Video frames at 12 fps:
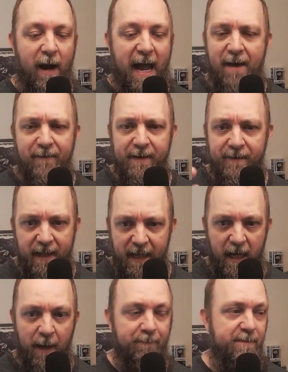having the
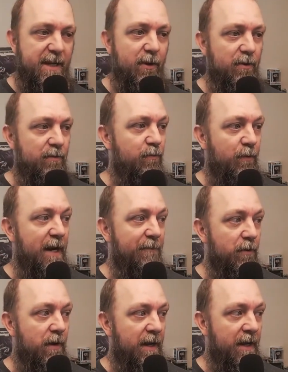up tier
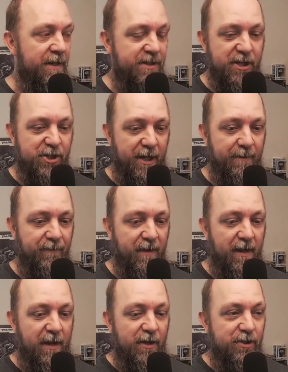whatever uh, edition.
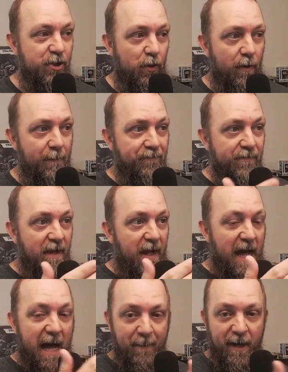So
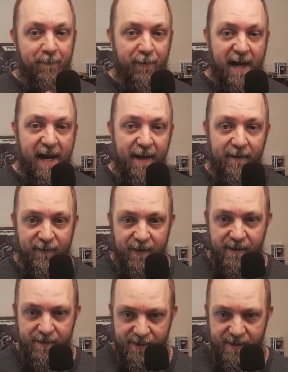I'm going to pay
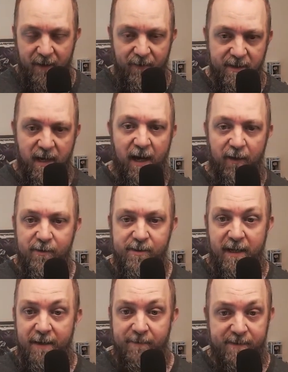the seven dollars
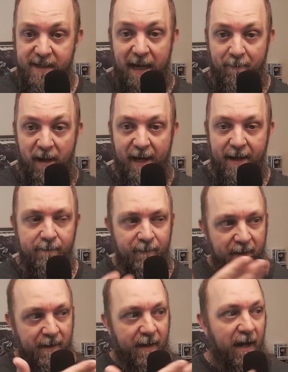that's not mine
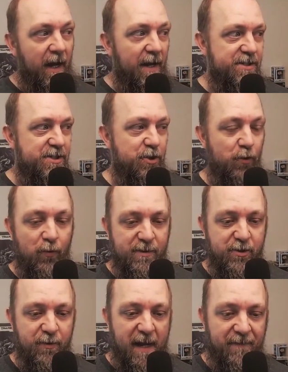uh, to
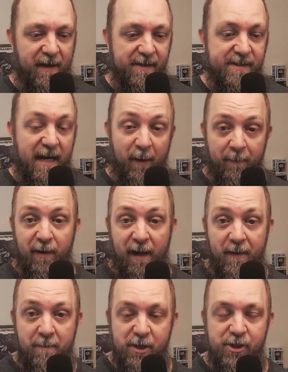to get this, and I'm going to play
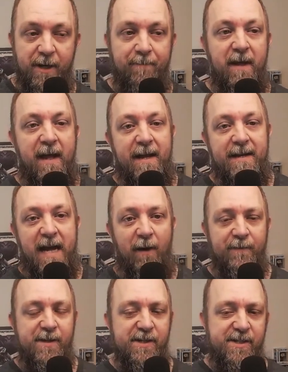the mission. Now,
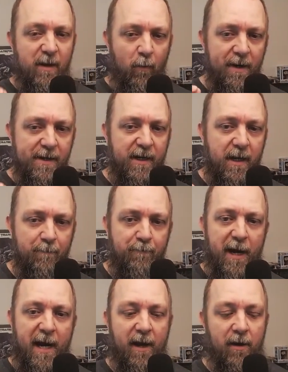to someone to
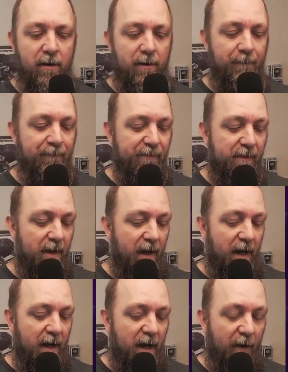compare
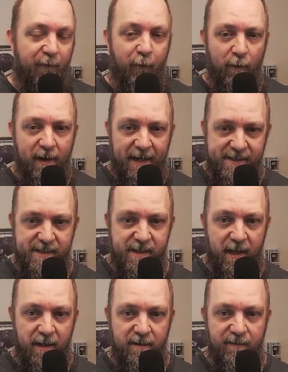uh, a Fortnite
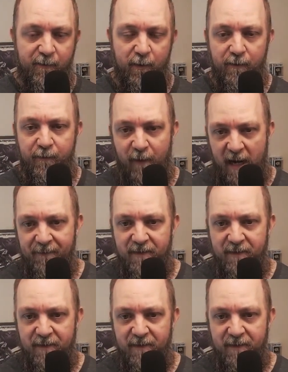skin for $5,